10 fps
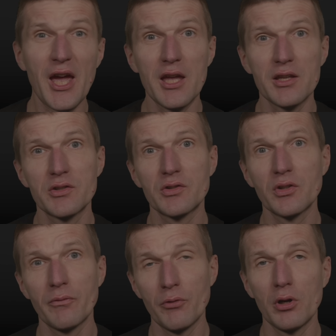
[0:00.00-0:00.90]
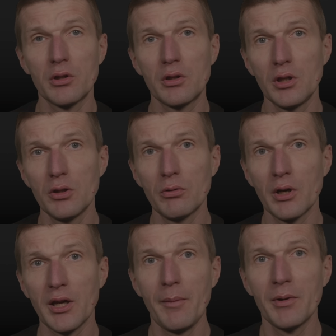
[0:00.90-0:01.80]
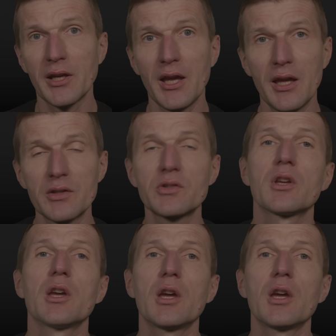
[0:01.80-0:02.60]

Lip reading: case word into a camel case.